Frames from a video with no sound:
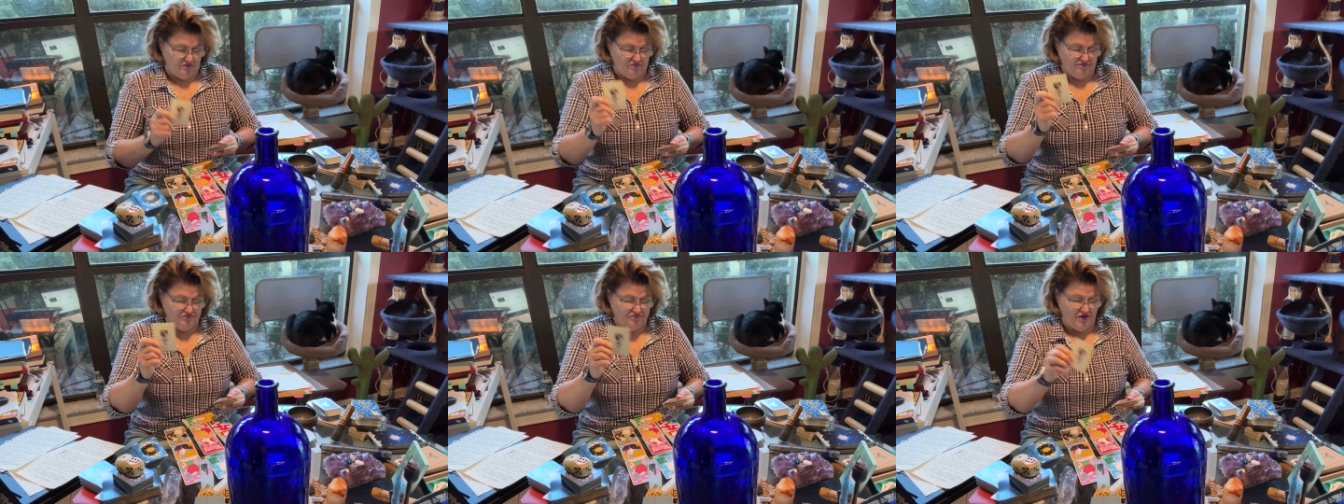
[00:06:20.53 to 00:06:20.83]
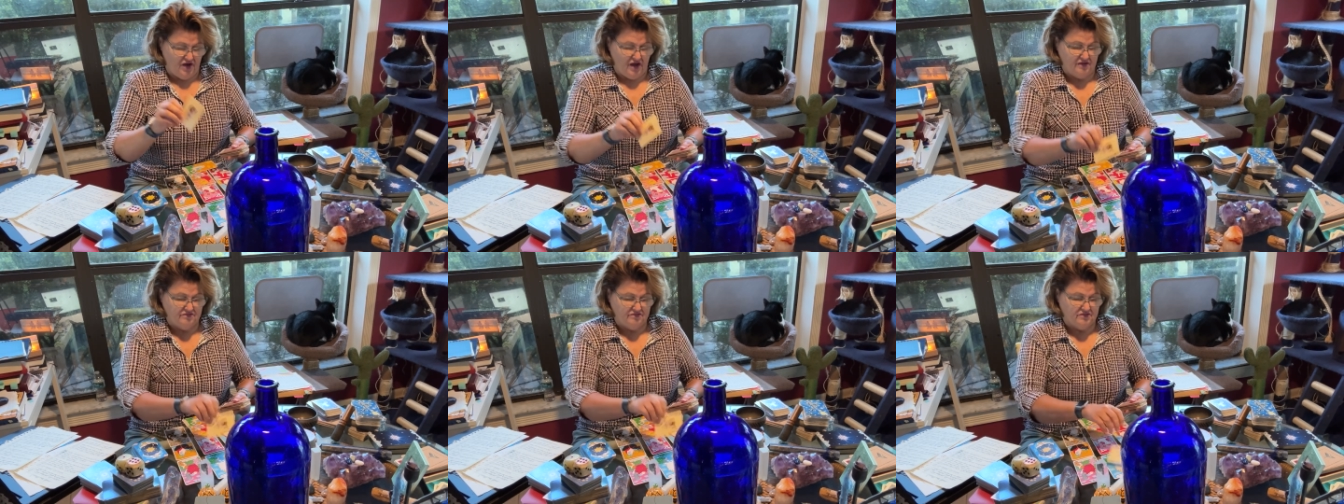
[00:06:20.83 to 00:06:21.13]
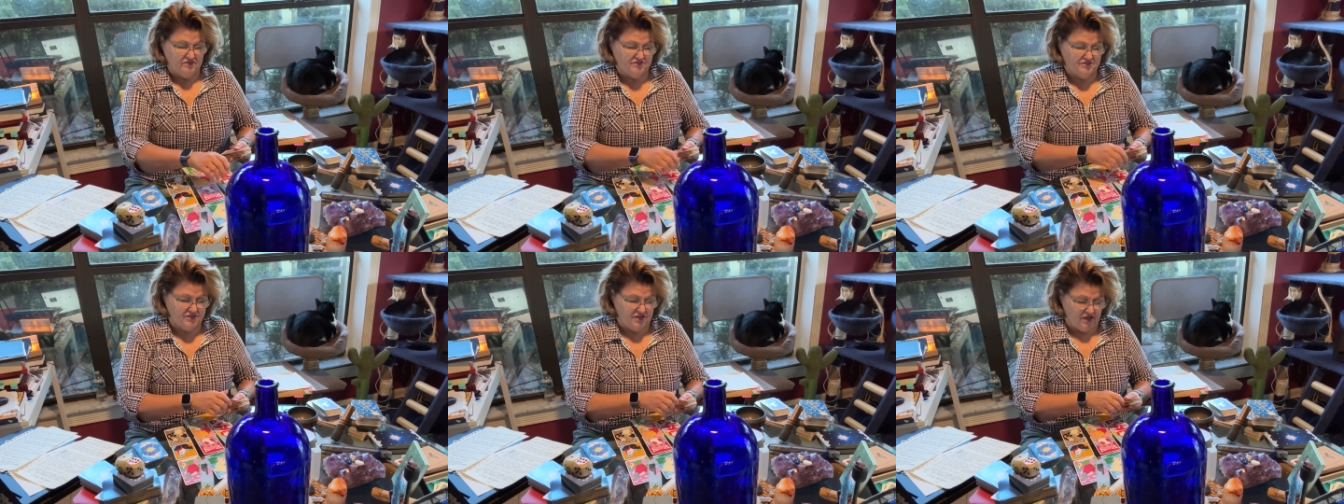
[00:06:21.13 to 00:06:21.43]
5
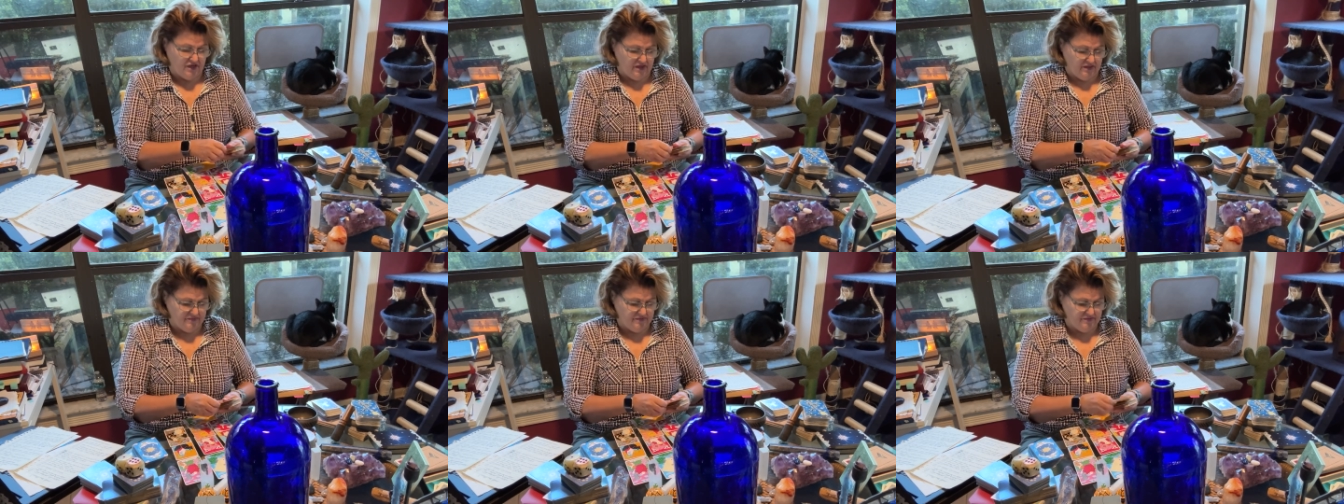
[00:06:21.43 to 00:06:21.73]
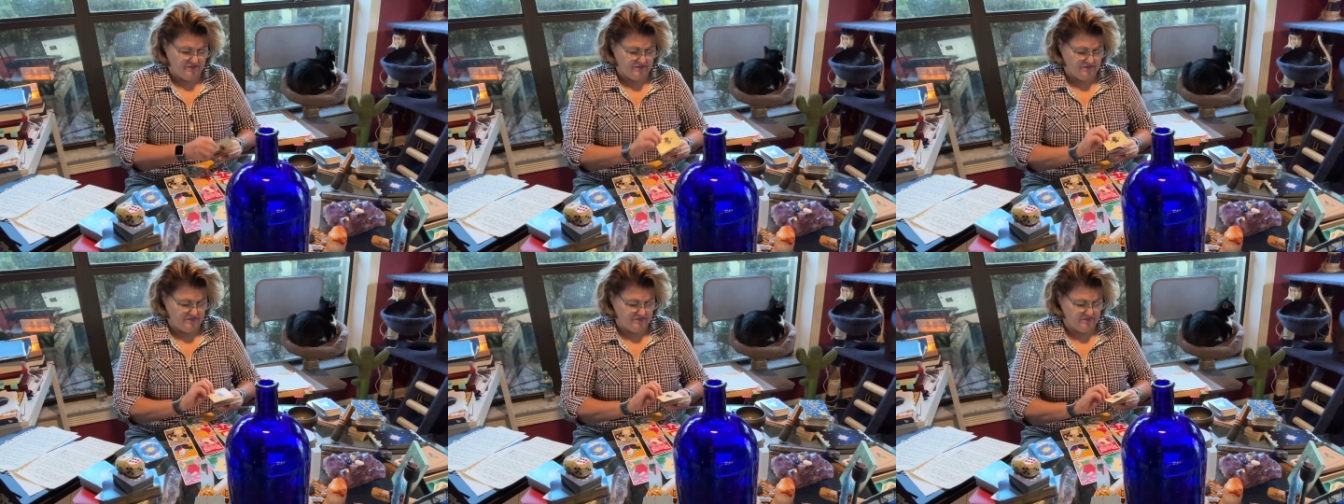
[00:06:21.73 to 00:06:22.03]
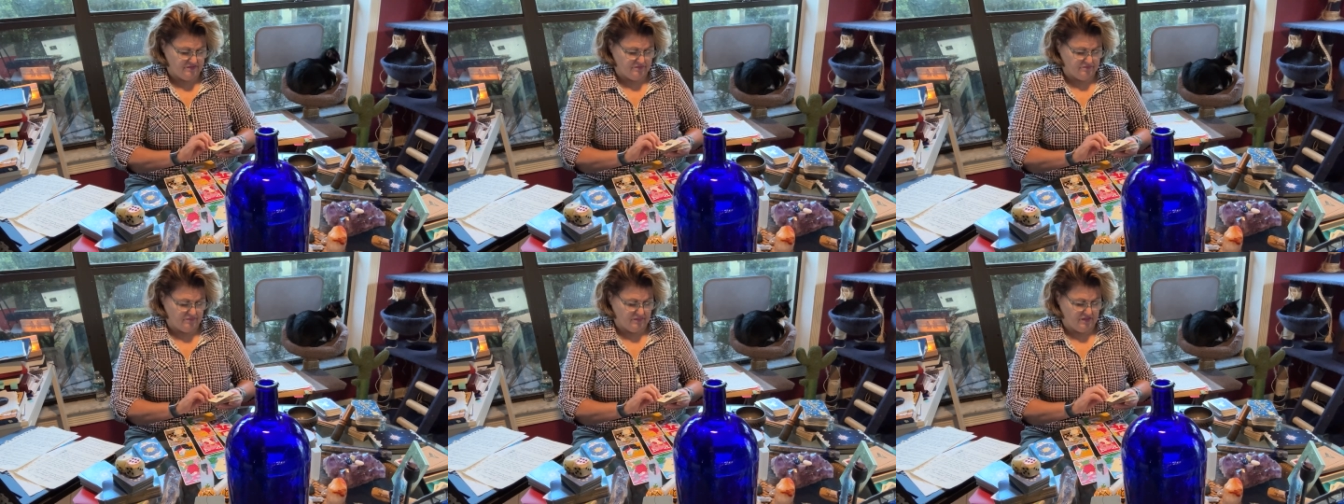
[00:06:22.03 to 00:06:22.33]
of
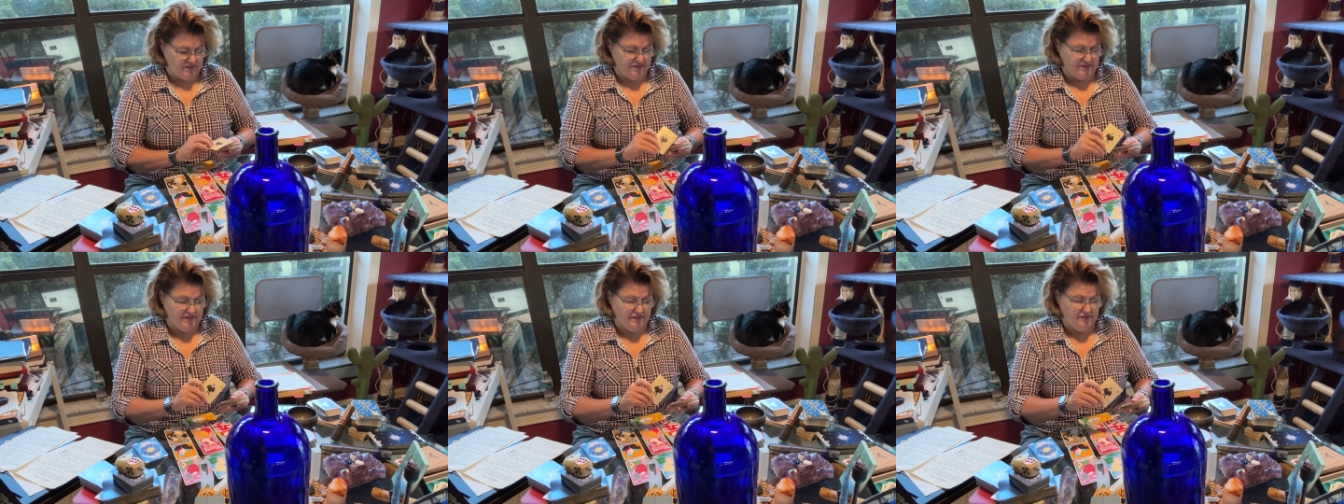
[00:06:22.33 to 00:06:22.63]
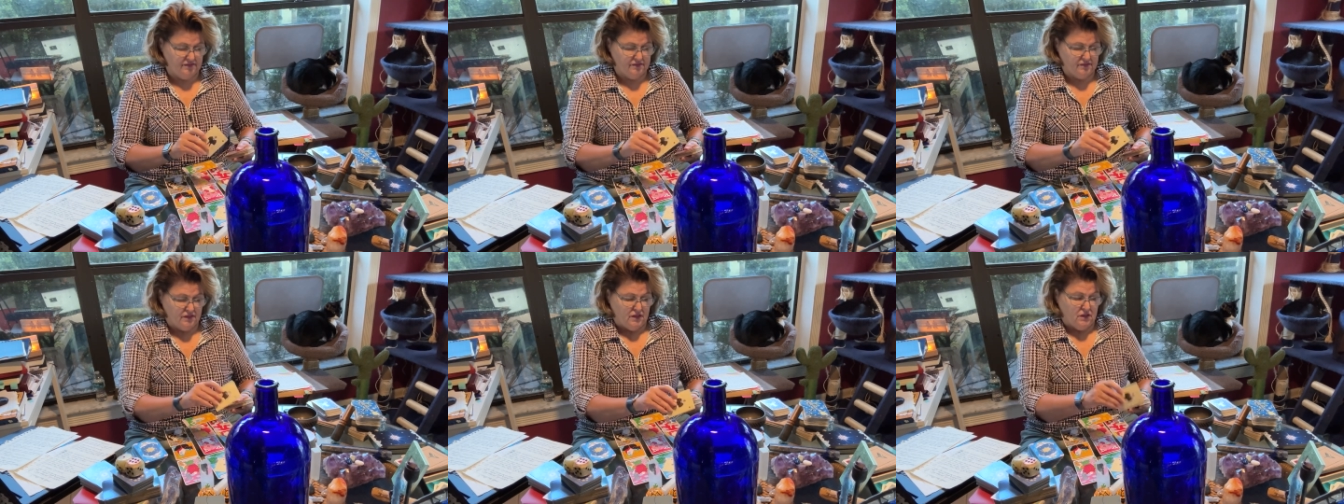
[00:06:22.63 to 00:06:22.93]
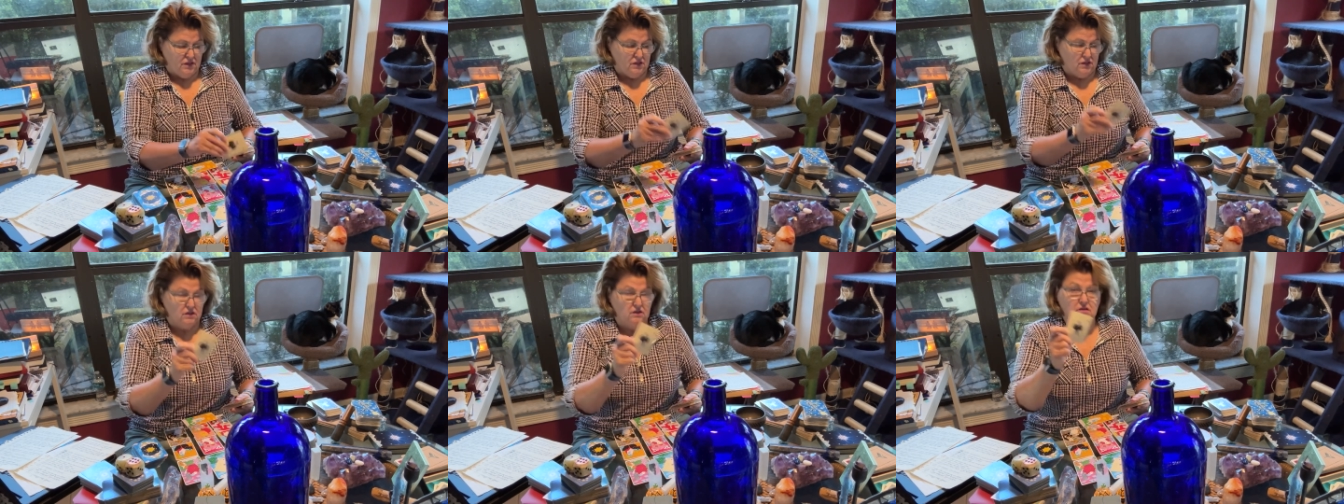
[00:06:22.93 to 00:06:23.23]
Diamonds, money,
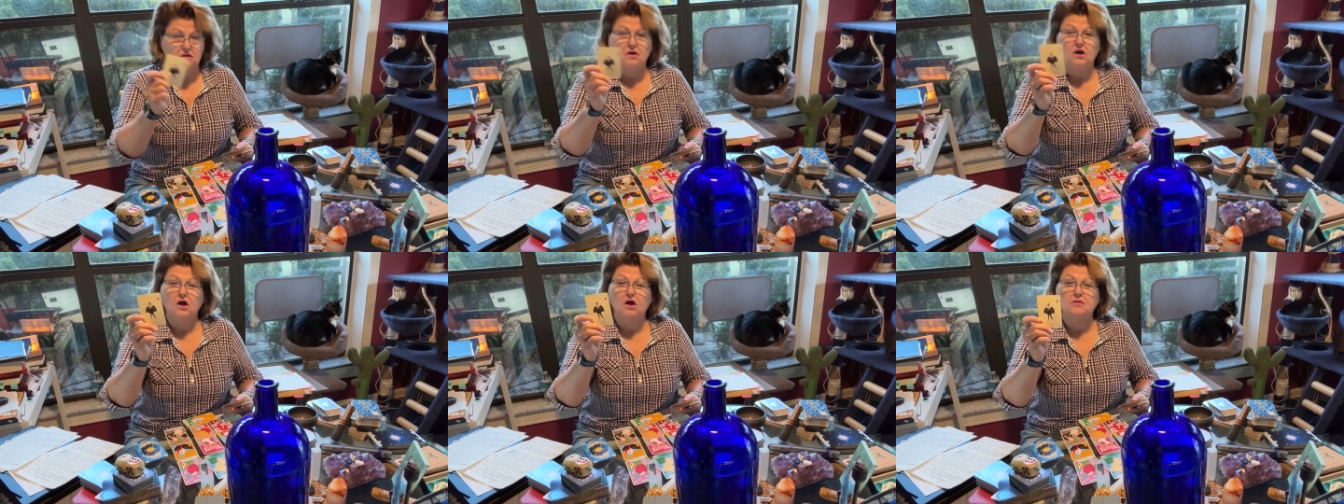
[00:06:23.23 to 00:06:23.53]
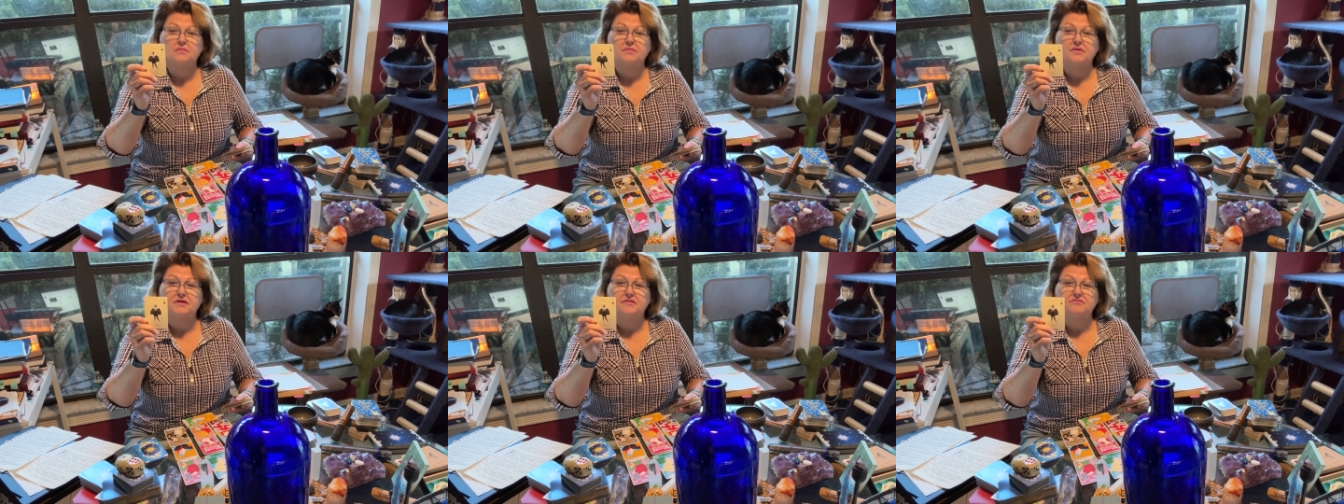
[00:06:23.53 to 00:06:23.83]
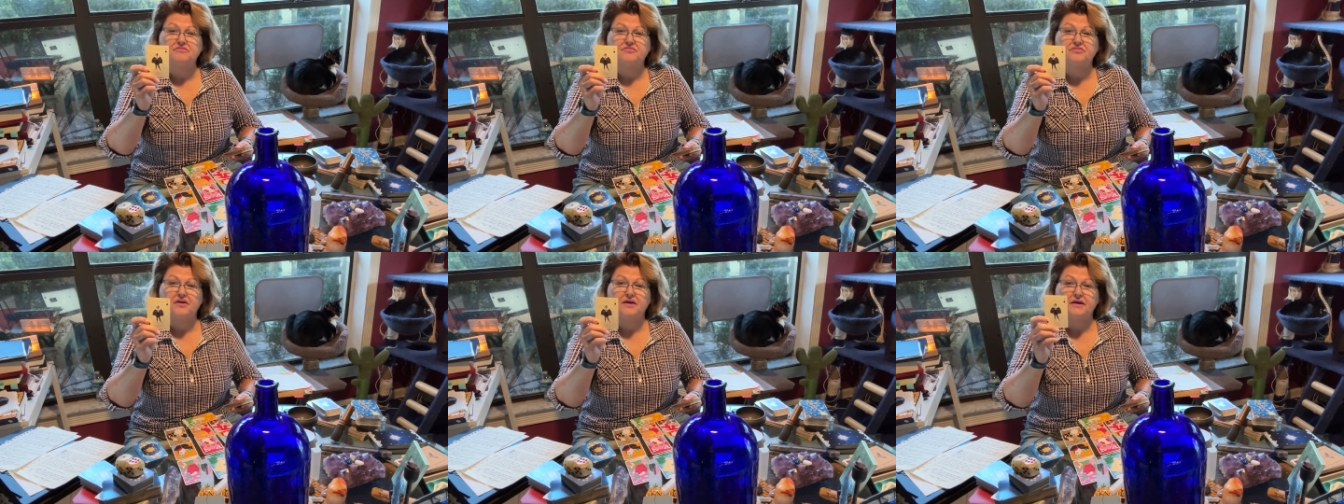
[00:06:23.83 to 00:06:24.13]
karma,
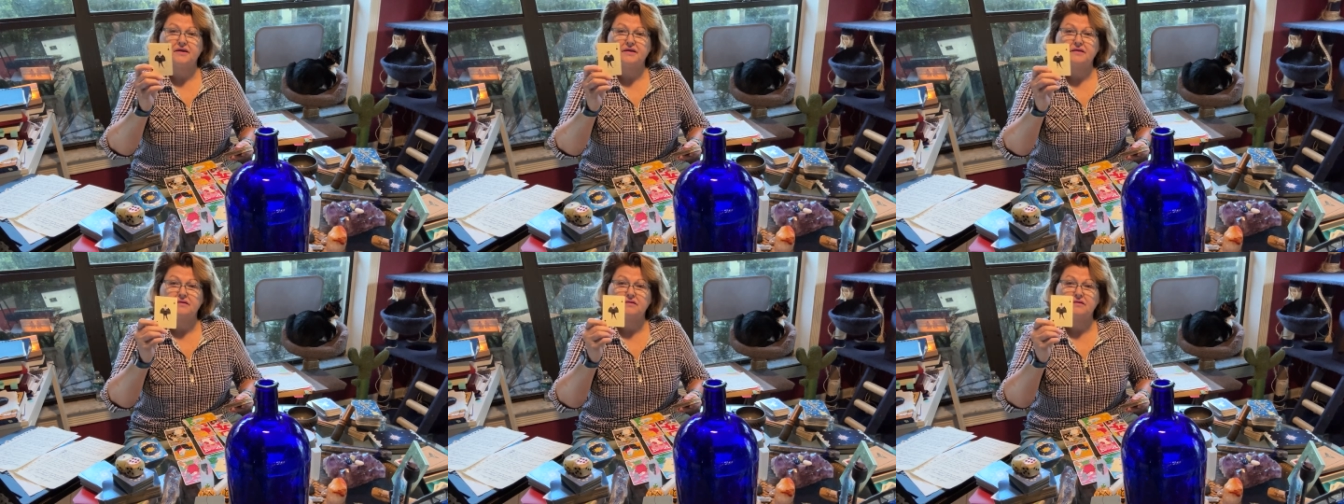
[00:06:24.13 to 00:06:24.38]
and fate.